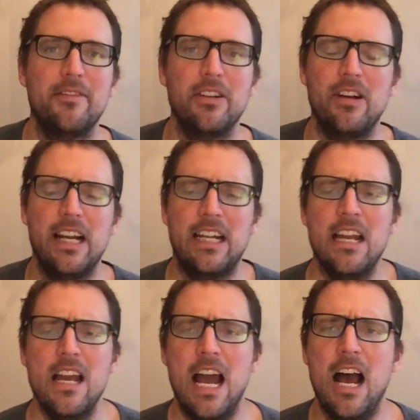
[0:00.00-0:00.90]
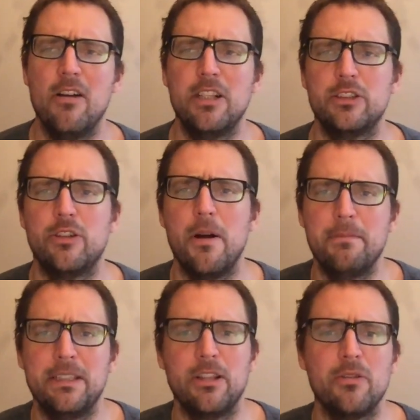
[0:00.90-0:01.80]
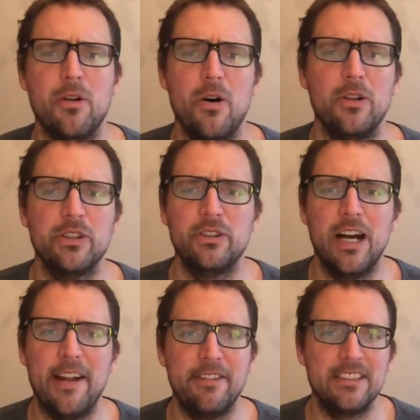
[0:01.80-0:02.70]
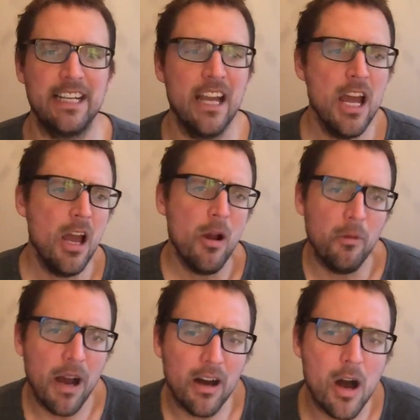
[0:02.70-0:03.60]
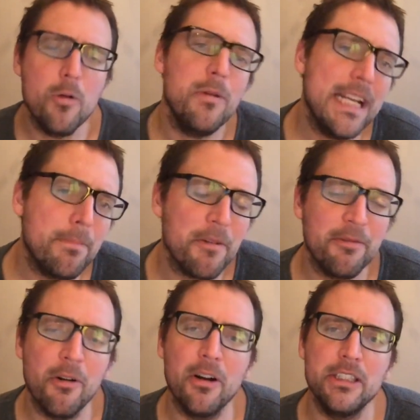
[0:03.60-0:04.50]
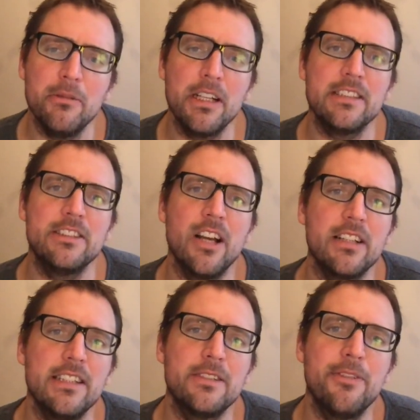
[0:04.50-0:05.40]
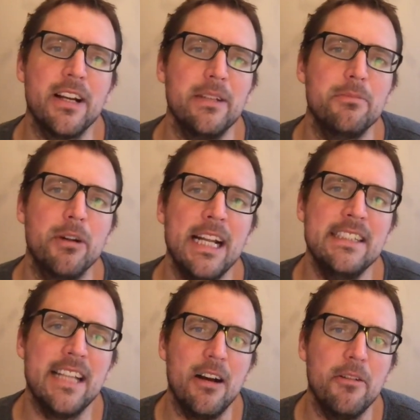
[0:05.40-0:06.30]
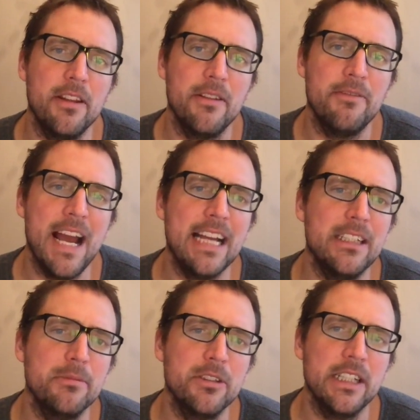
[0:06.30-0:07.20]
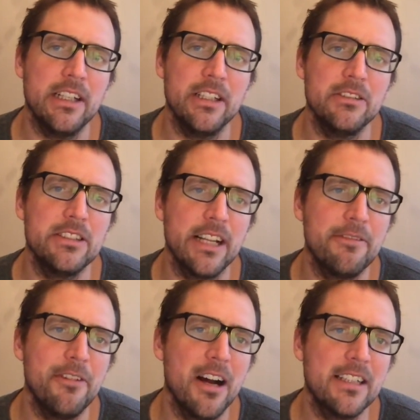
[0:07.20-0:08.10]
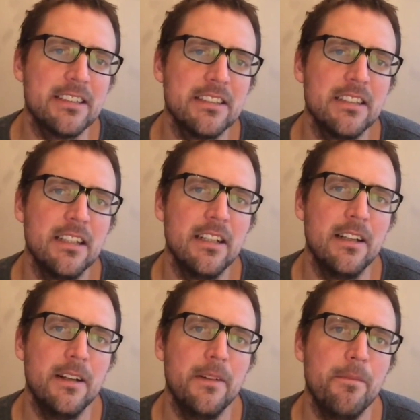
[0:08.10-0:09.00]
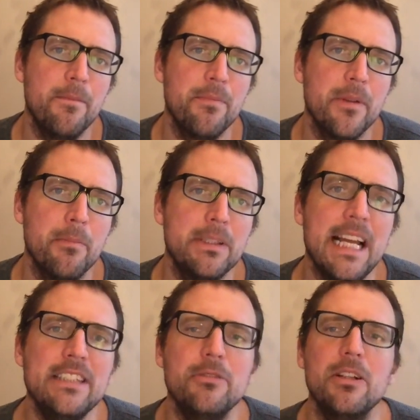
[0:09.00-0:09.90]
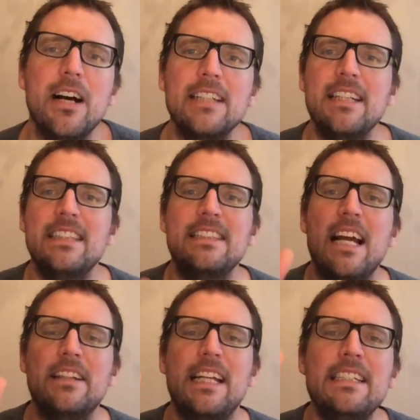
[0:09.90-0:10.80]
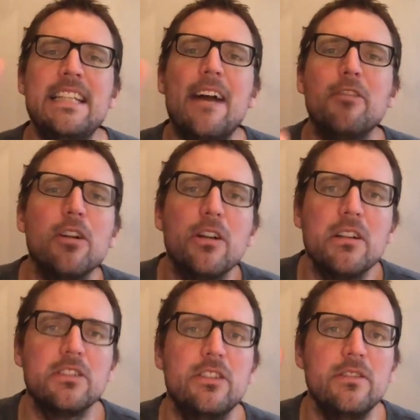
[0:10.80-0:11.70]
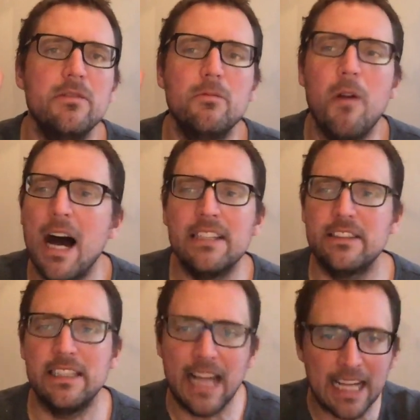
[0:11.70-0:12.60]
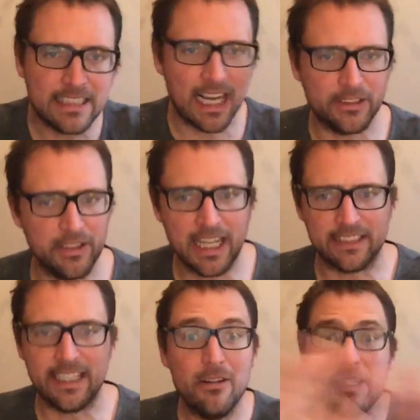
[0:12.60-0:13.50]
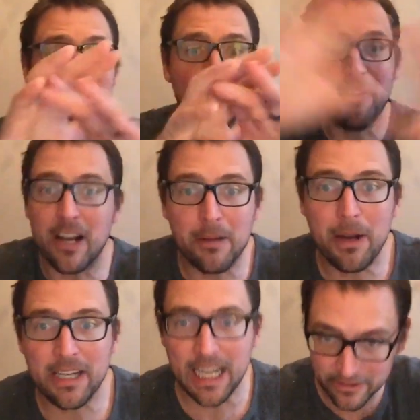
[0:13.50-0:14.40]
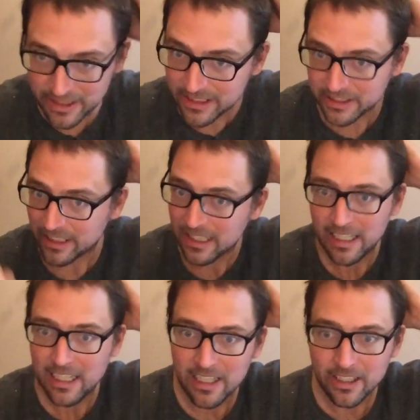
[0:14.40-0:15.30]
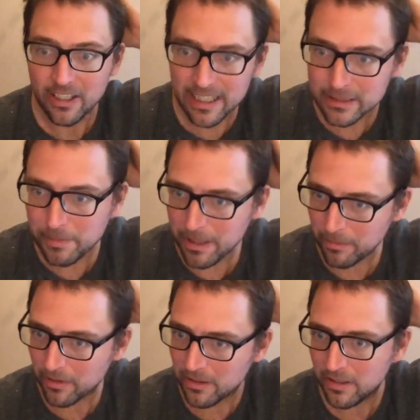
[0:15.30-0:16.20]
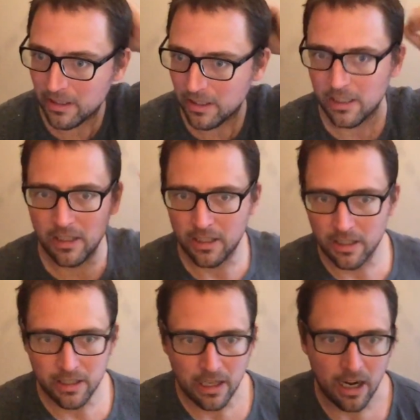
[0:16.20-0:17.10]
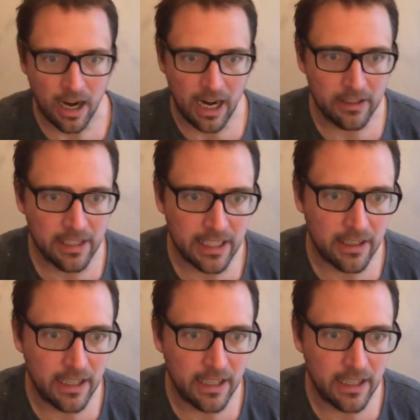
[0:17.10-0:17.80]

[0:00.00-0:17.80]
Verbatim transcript: They're like, how could Trump be so cold to life? It's like. Well, a week before you would have sucked its fucking brains with a vacuum cleaner, you sick fucks. But then you realize it's not they never want to not contradict. They don't give a fuck about contradiction. Look at these people. All right, look at it.